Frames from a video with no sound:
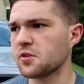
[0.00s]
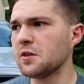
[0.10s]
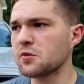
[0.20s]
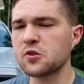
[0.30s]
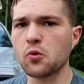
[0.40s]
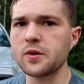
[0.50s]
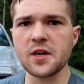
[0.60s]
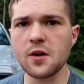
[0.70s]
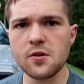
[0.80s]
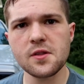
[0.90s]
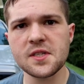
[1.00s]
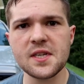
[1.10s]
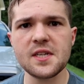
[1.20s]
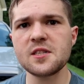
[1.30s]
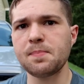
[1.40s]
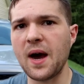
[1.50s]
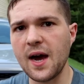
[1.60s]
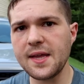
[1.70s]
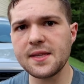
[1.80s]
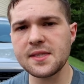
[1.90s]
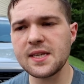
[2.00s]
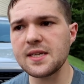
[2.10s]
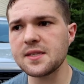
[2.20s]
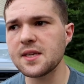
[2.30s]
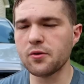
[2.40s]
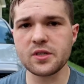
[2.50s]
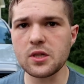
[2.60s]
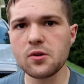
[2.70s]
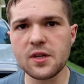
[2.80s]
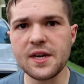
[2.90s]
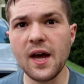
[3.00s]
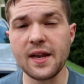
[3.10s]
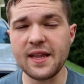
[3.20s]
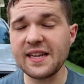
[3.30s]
there was no storage under the seats, behind the seats. There was literally none.